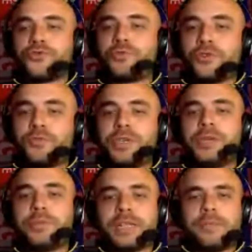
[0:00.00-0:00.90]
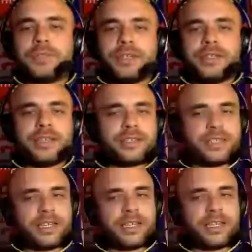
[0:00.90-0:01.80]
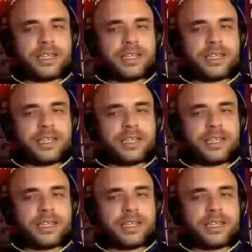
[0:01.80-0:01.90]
group of people up there, and I said,